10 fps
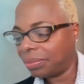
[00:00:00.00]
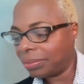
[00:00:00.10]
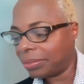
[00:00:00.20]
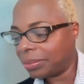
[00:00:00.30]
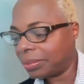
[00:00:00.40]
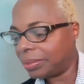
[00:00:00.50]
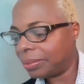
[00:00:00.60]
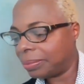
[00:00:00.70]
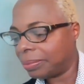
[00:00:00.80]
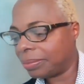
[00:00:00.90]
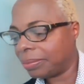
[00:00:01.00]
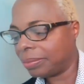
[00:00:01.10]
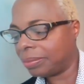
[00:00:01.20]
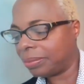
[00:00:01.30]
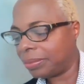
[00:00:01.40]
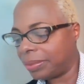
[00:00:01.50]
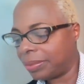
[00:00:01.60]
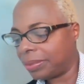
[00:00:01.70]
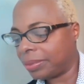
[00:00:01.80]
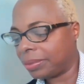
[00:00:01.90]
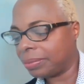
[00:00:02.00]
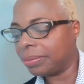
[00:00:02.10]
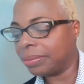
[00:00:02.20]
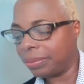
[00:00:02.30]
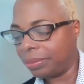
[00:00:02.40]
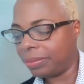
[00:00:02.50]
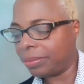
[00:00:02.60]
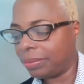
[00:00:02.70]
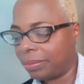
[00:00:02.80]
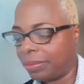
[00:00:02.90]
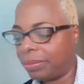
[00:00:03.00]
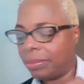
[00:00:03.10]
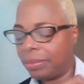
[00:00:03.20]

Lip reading: [no speech]